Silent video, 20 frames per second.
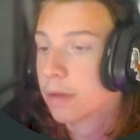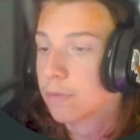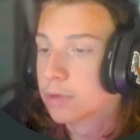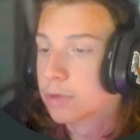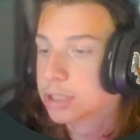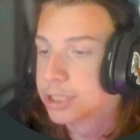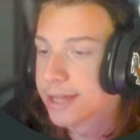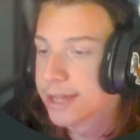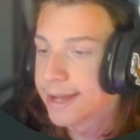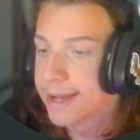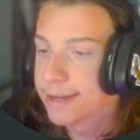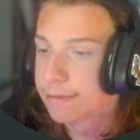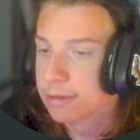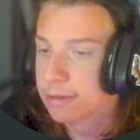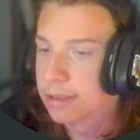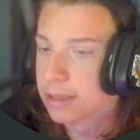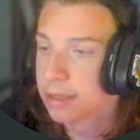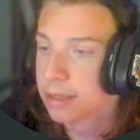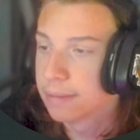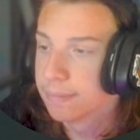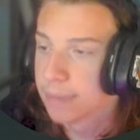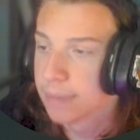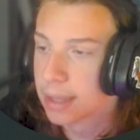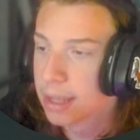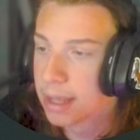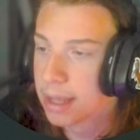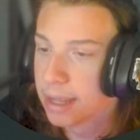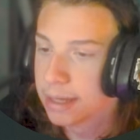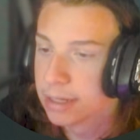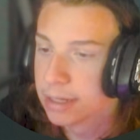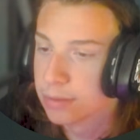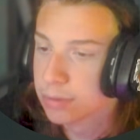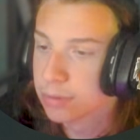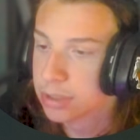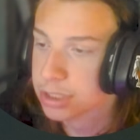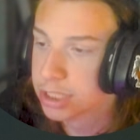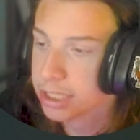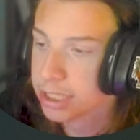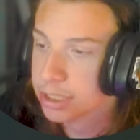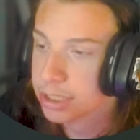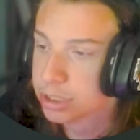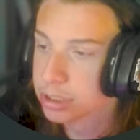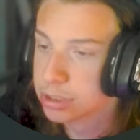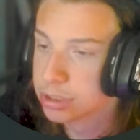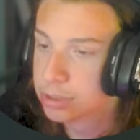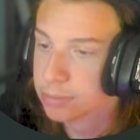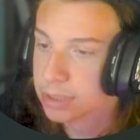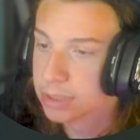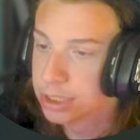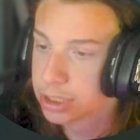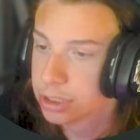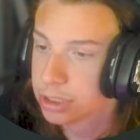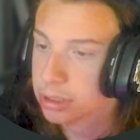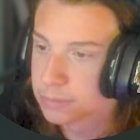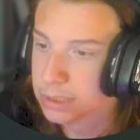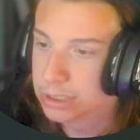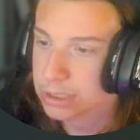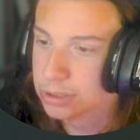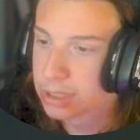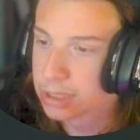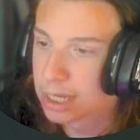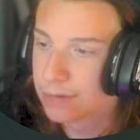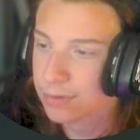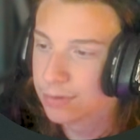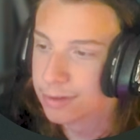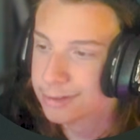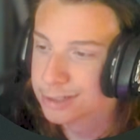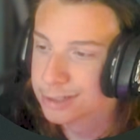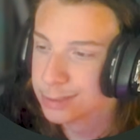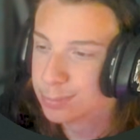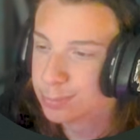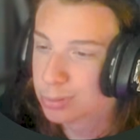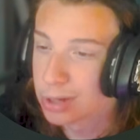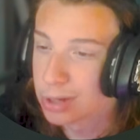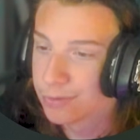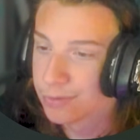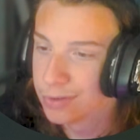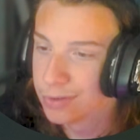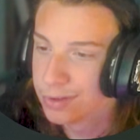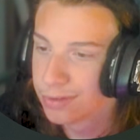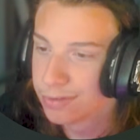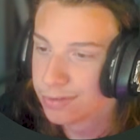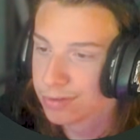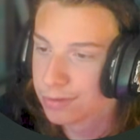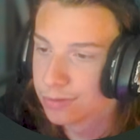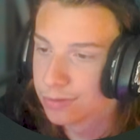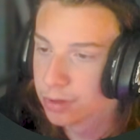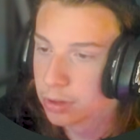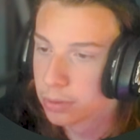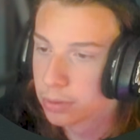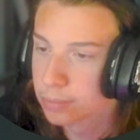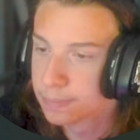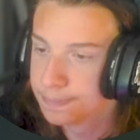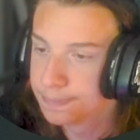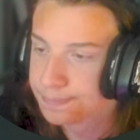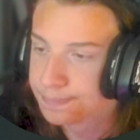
Wish chat and everything, I didn't really change all too much. These are kind of all just preference. So